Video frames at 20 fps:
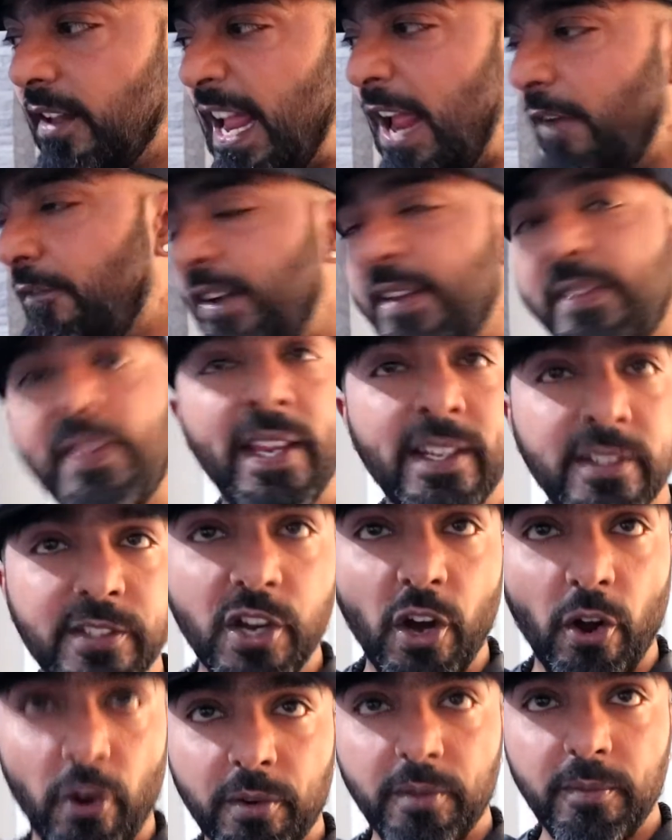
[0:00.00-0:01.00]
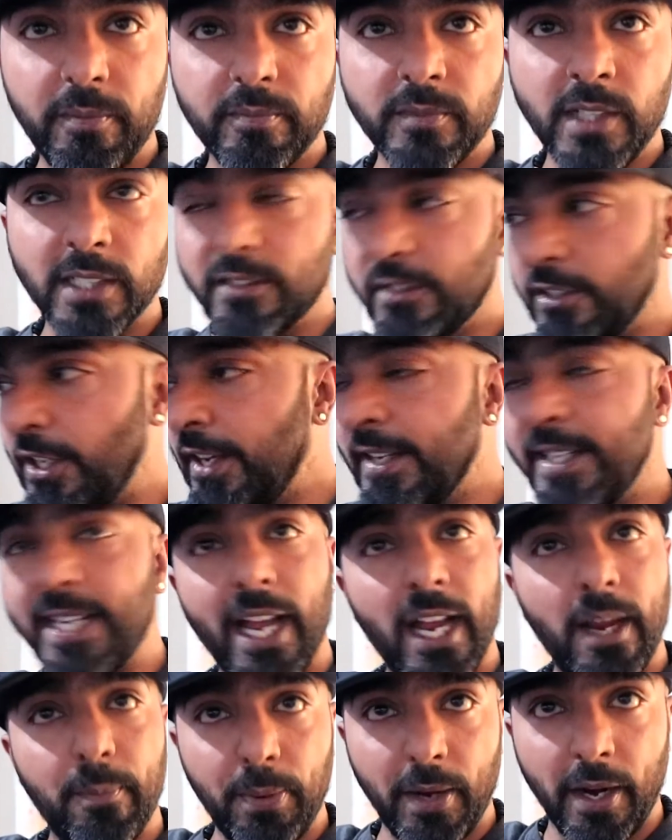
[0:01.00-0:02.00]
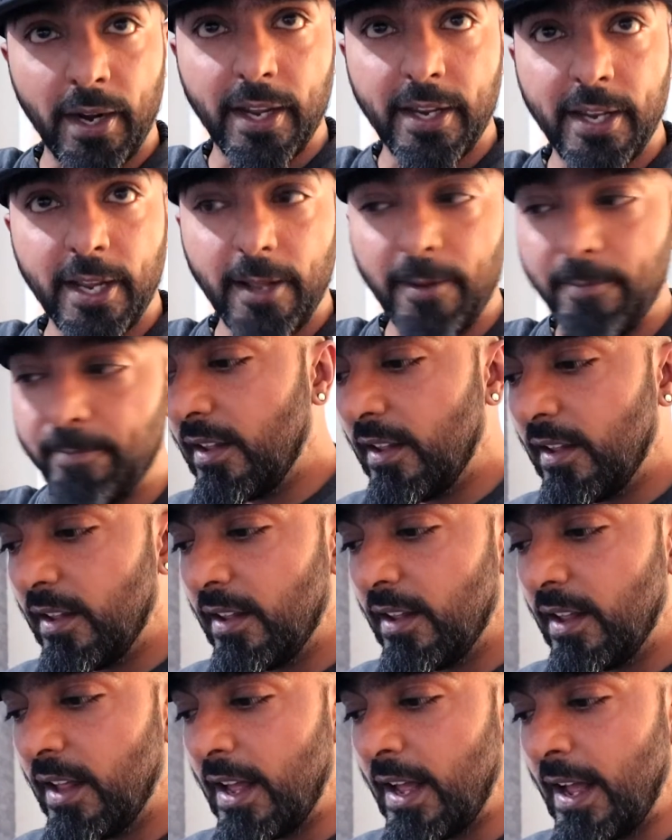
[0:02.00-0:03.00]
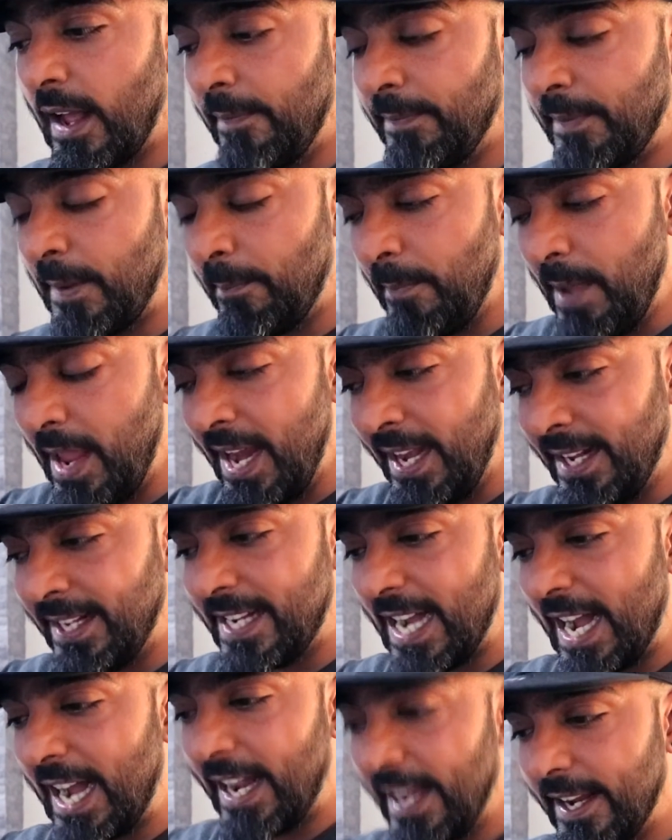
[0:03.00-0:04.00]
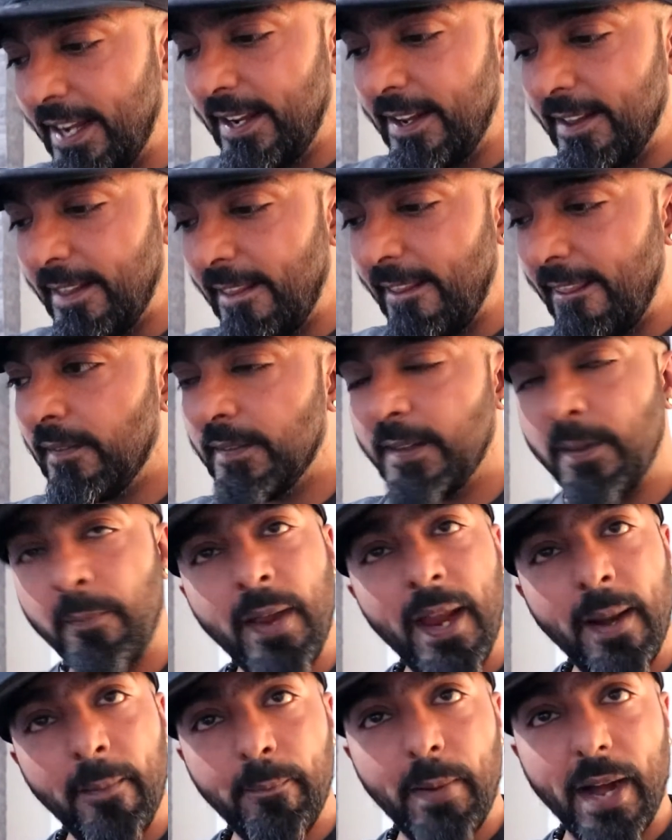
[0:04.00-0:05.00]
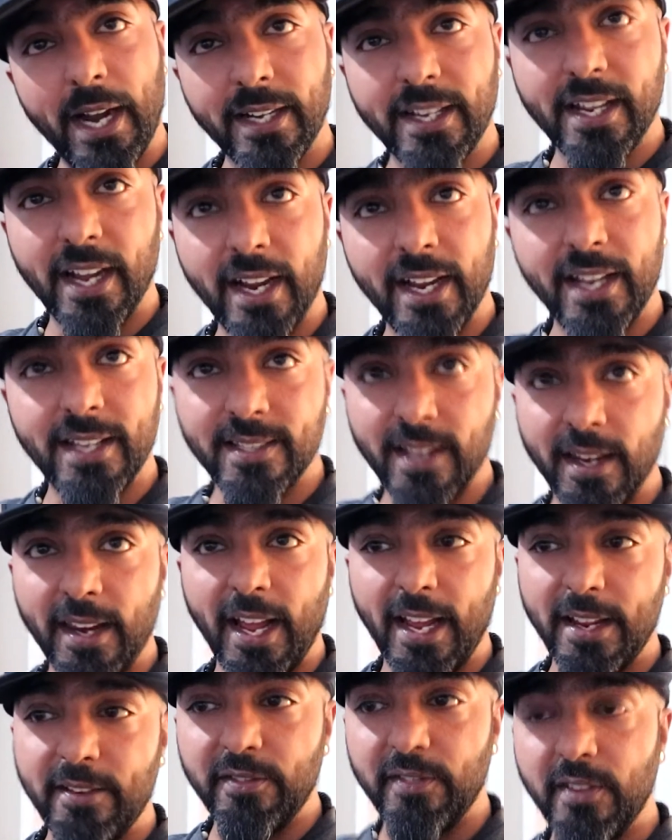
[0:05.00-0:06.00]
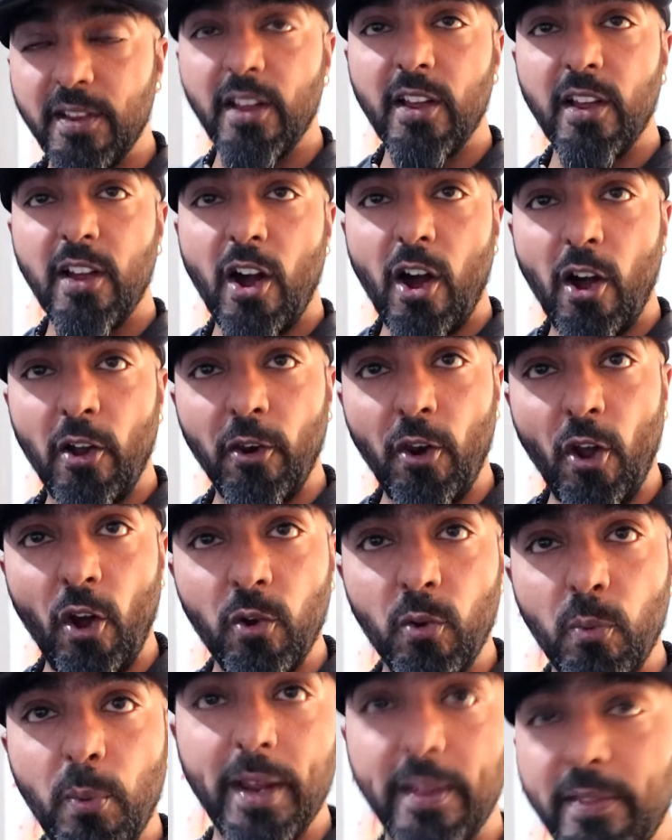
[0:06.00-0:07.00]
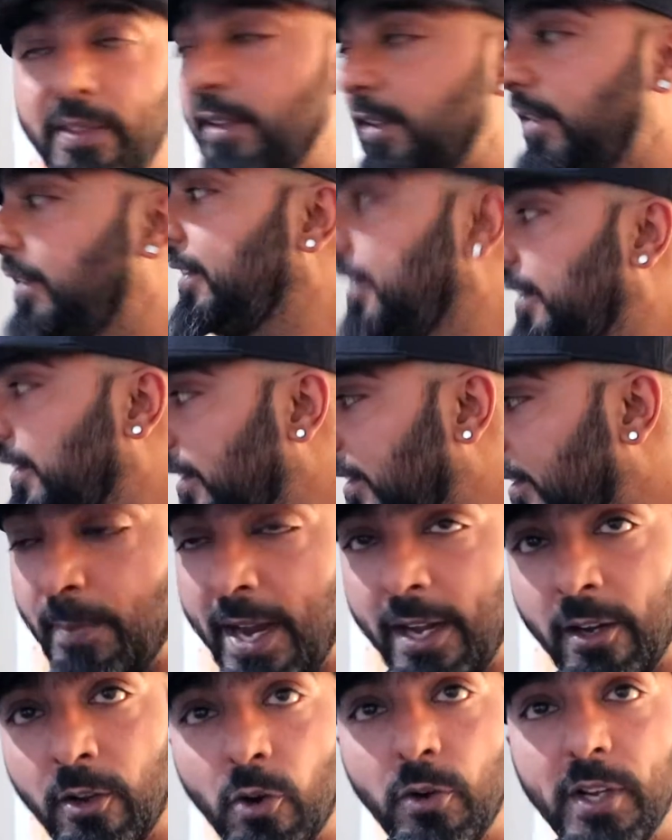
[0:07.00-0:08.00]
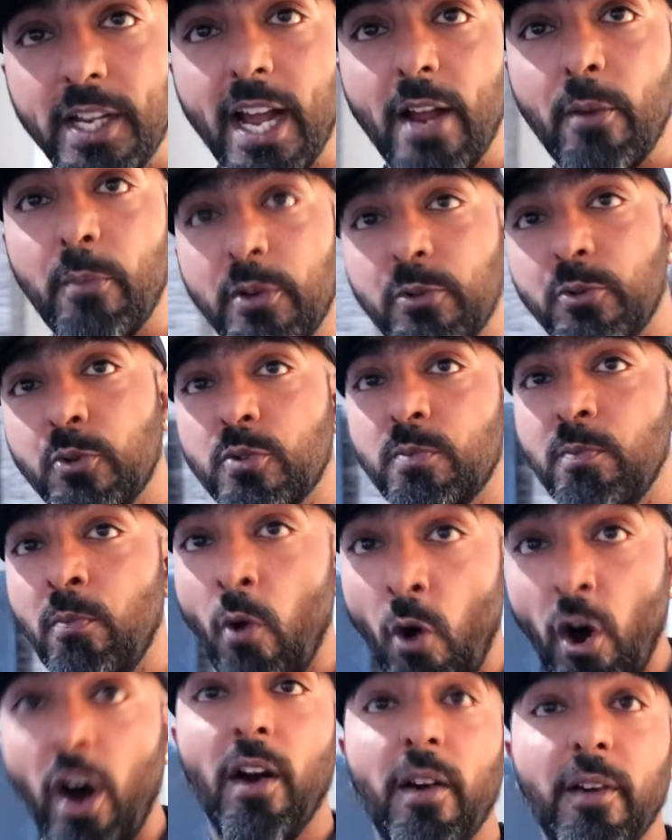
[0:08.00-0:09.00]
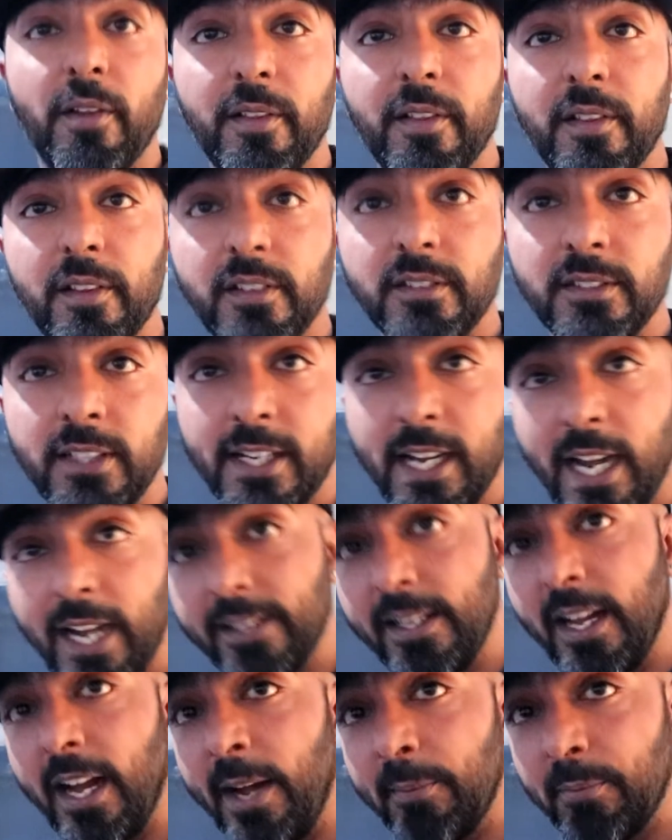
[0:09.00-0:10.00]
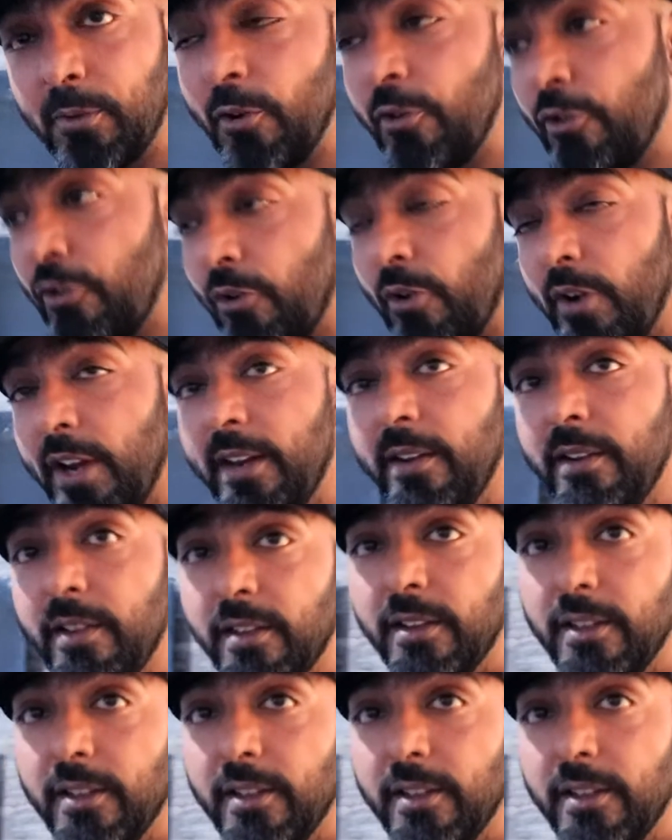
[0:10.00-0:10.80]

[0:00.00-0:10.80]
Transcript: everything's gone. That's the entire planet, yeah? And the main guy, the main bad guy, is alive along with the main good guy, which was Mo, the guy that I'm controlling.